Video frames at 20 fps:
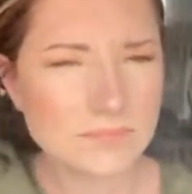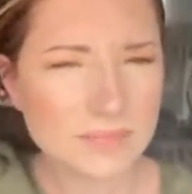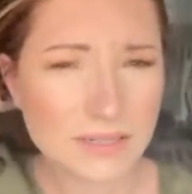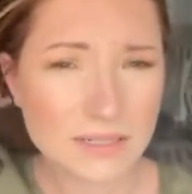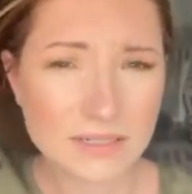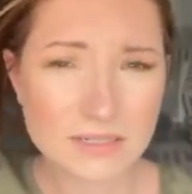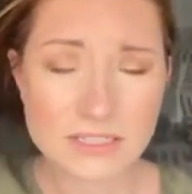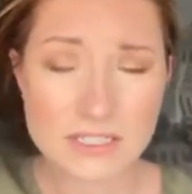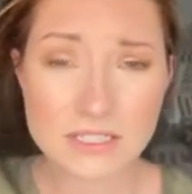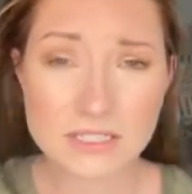
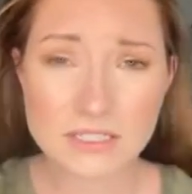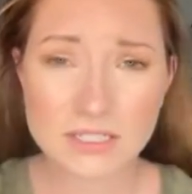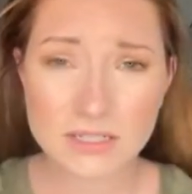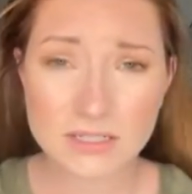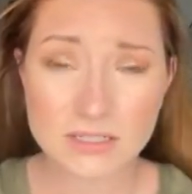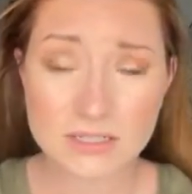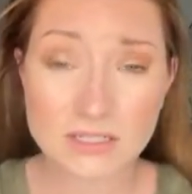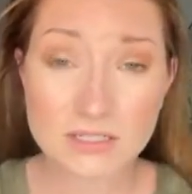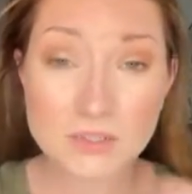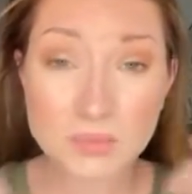And I just
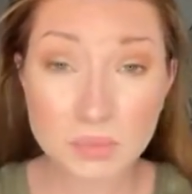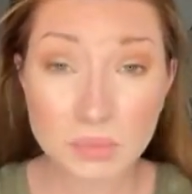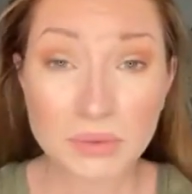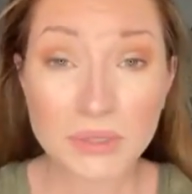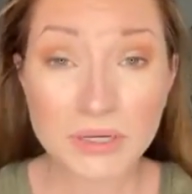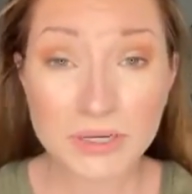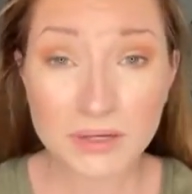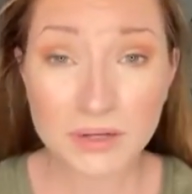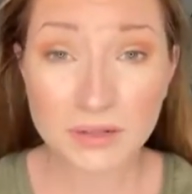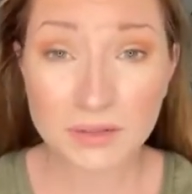kind of
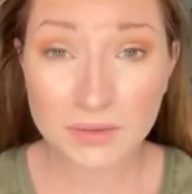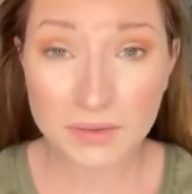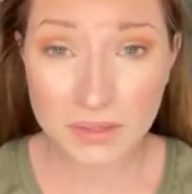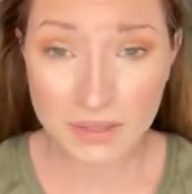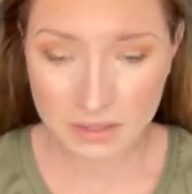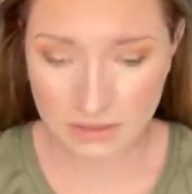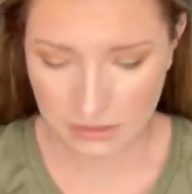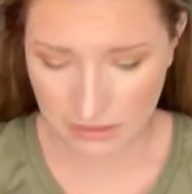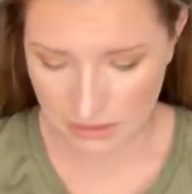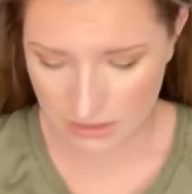spray it all
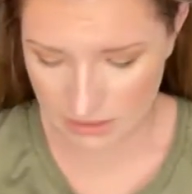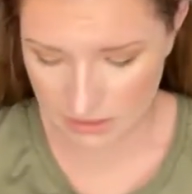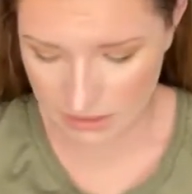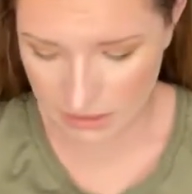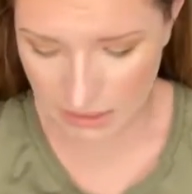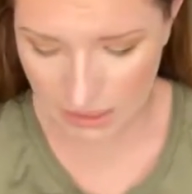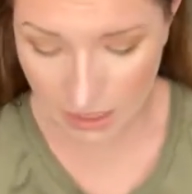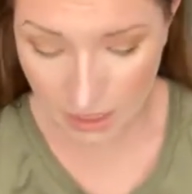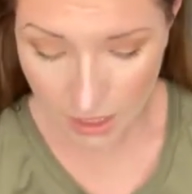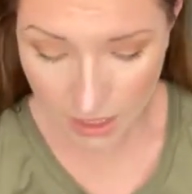around and let it
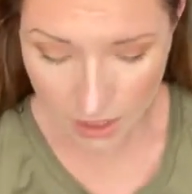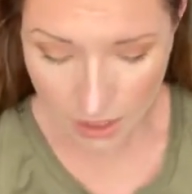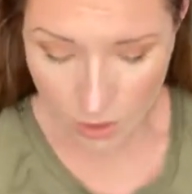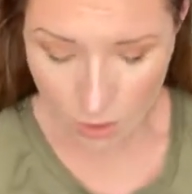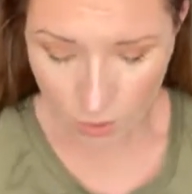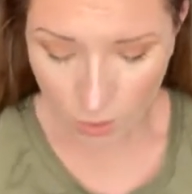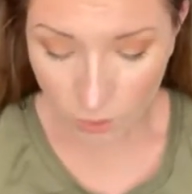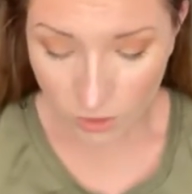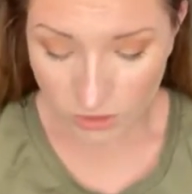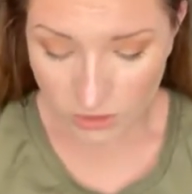sit in.
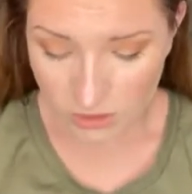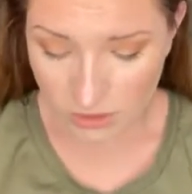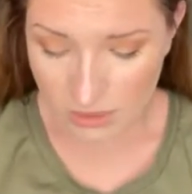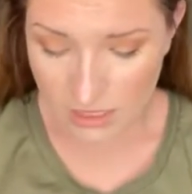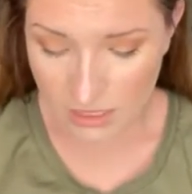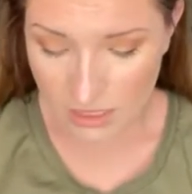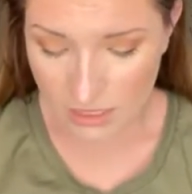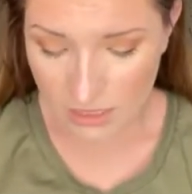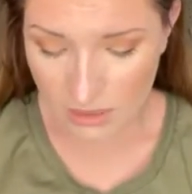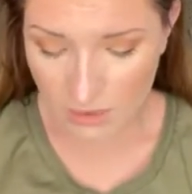One
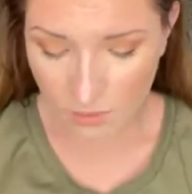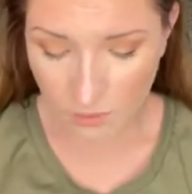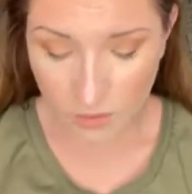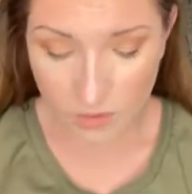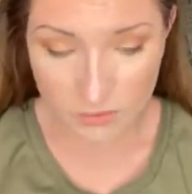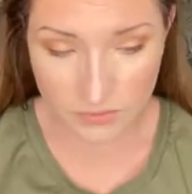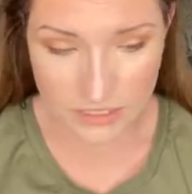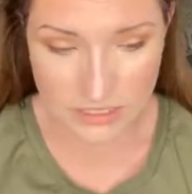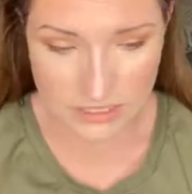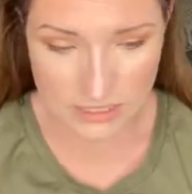
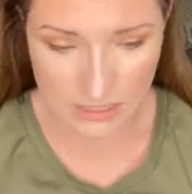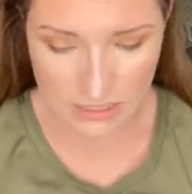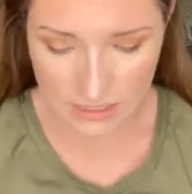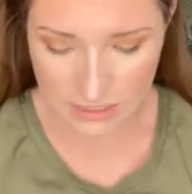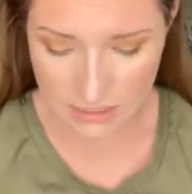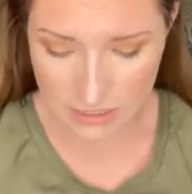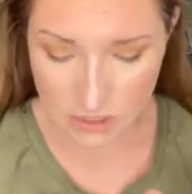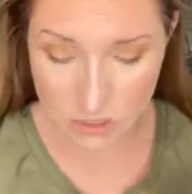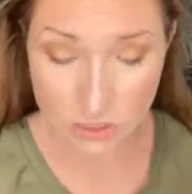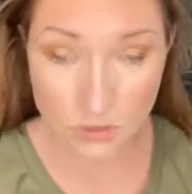reason
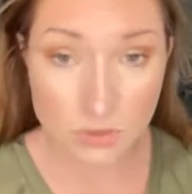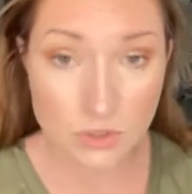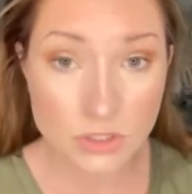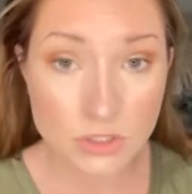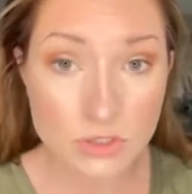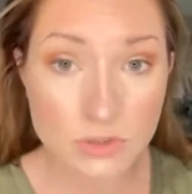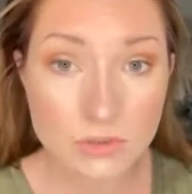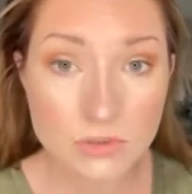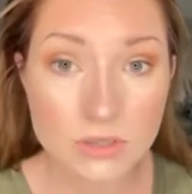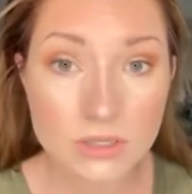I do
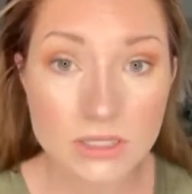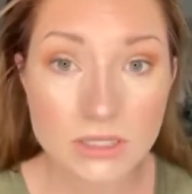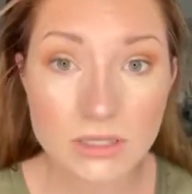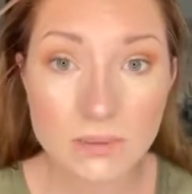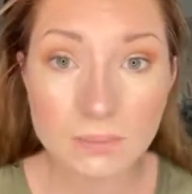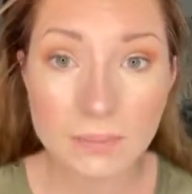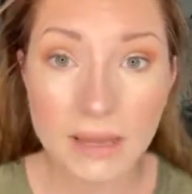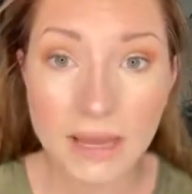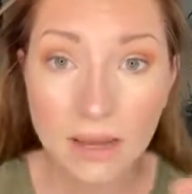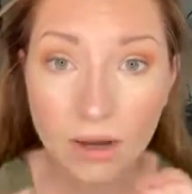
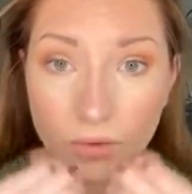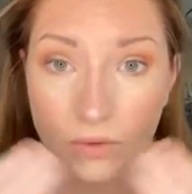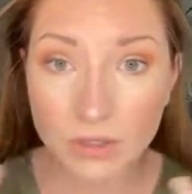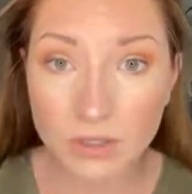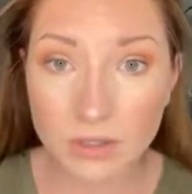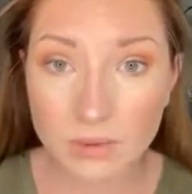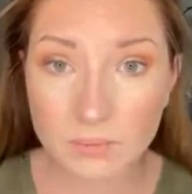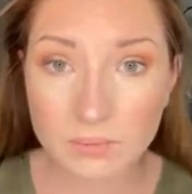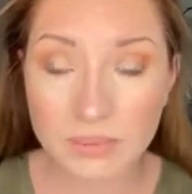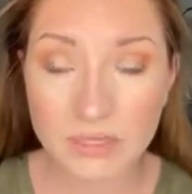the
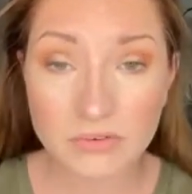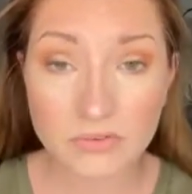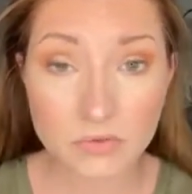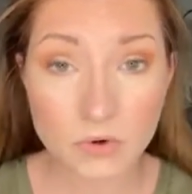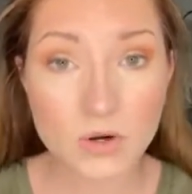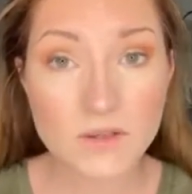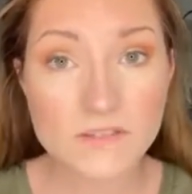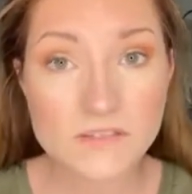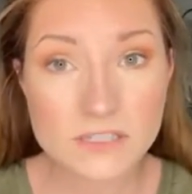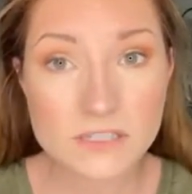powder
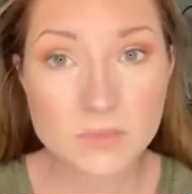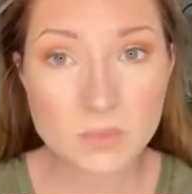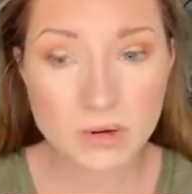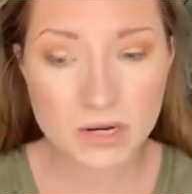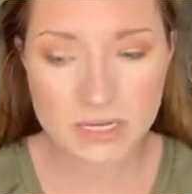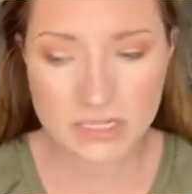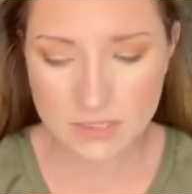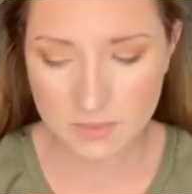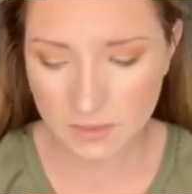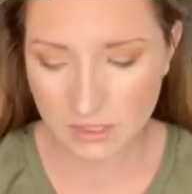before the
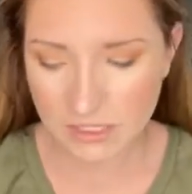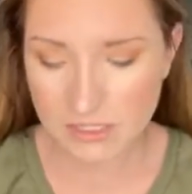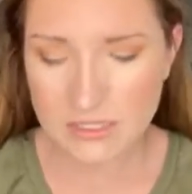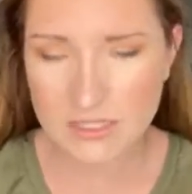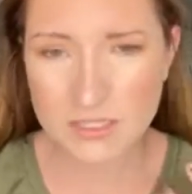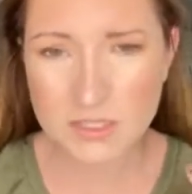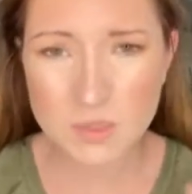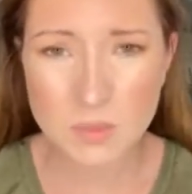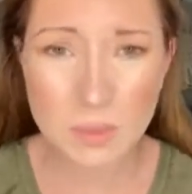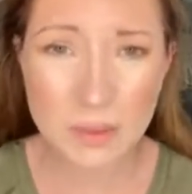spray is
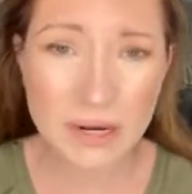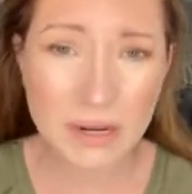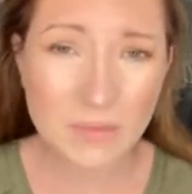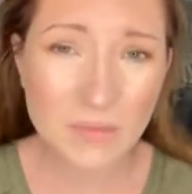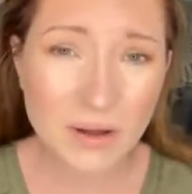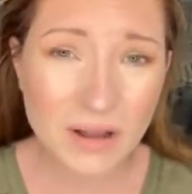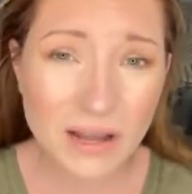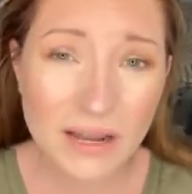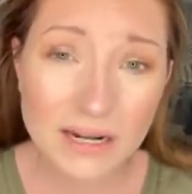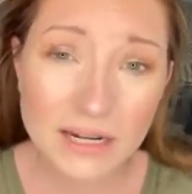because the spray
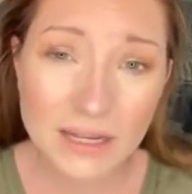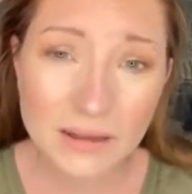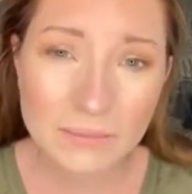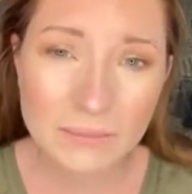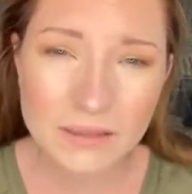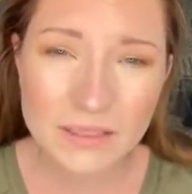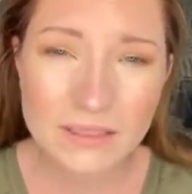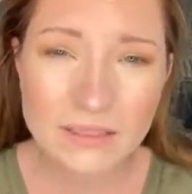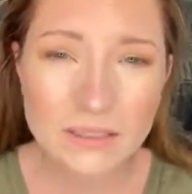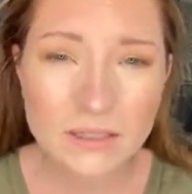will kind of
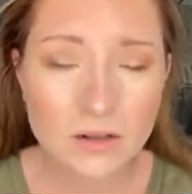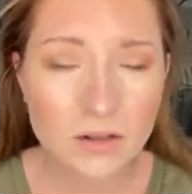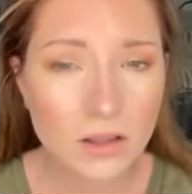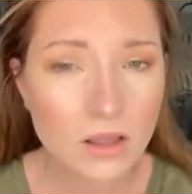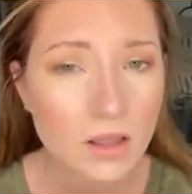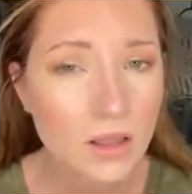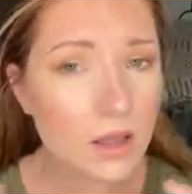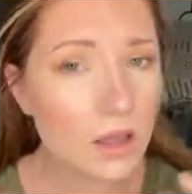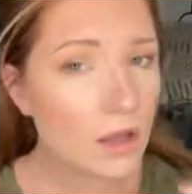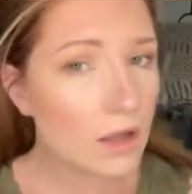give me a little